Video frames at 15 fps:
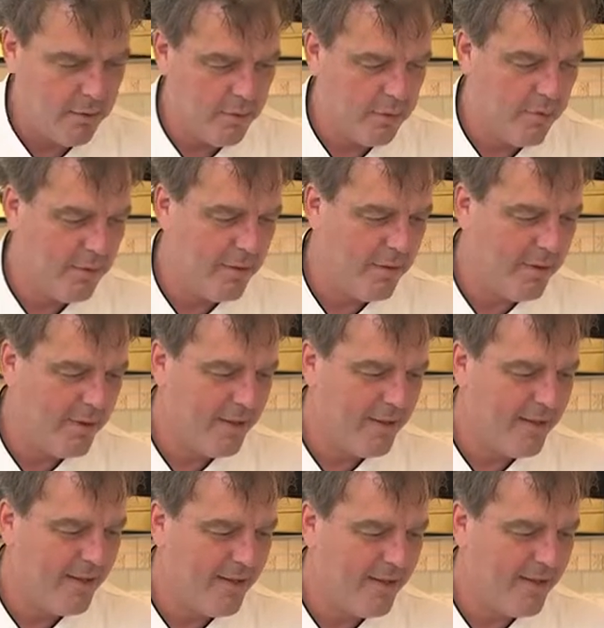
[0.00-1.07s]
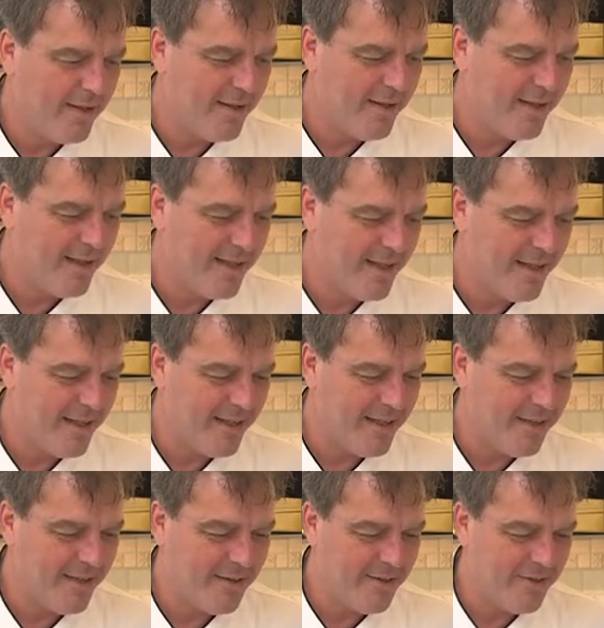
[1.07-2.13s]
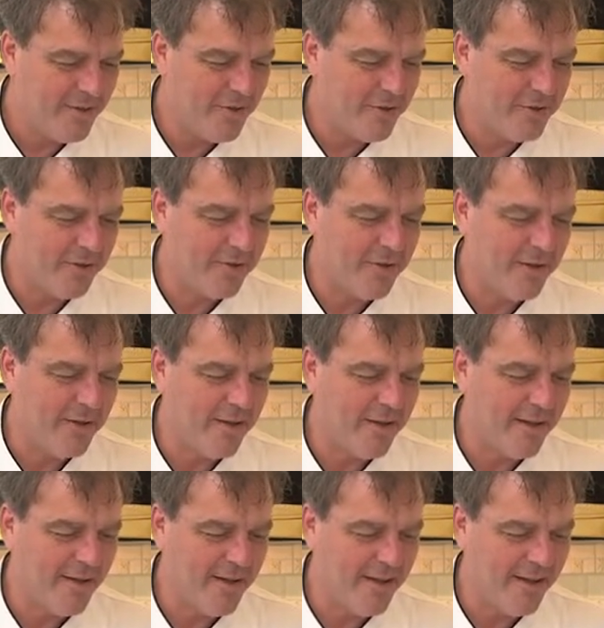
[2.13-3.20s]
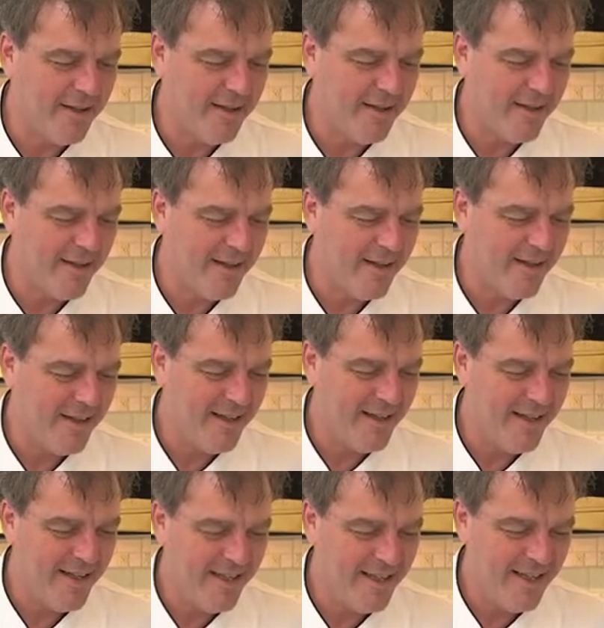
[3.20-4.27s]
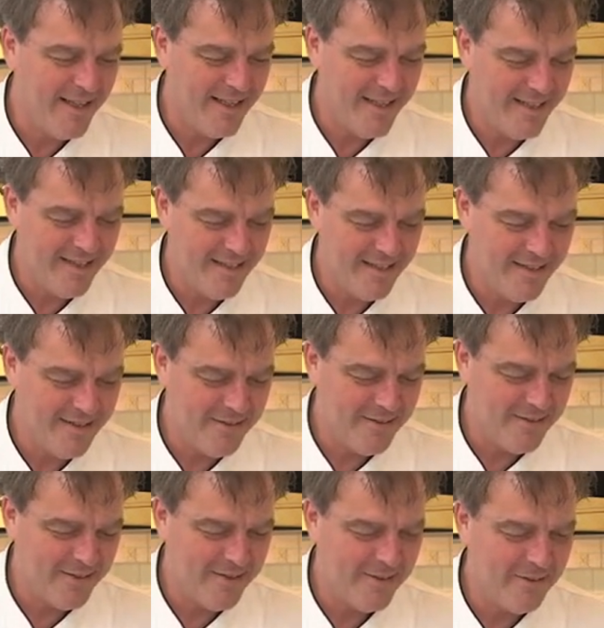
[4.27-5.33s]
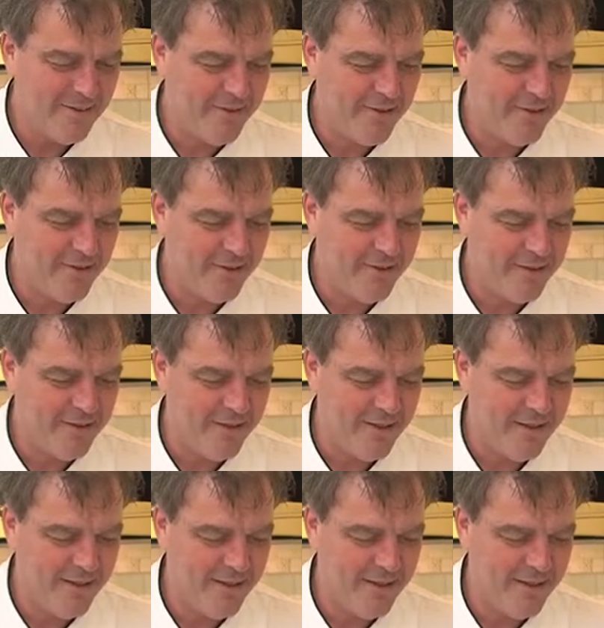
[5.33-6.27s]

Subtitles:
No words are spoken by the person on screen.